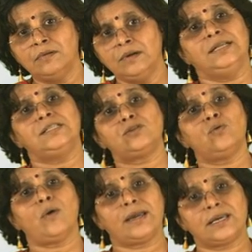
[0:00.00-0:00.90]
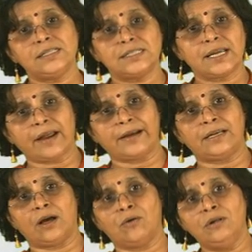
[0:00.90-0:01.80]
and so I can say
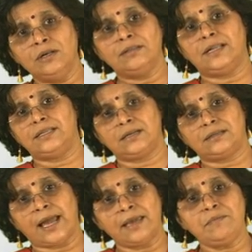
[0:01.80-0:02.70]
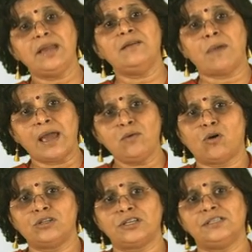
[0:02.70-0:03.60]
right now that the time in my
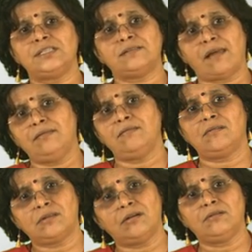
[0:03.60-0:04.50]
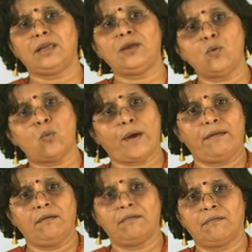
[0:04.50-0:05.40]
watch is
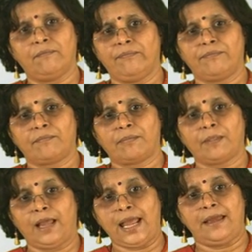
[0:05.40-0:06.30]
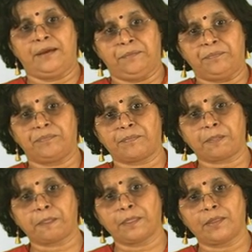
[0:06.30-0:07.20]
10:31 AM.
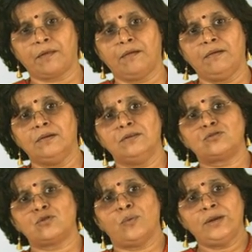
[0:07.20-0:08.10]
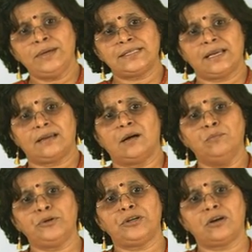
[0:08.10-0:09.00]
So when we say
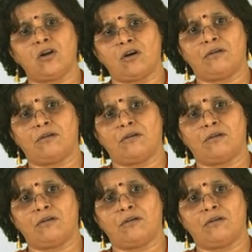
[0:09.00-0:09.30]
computer clock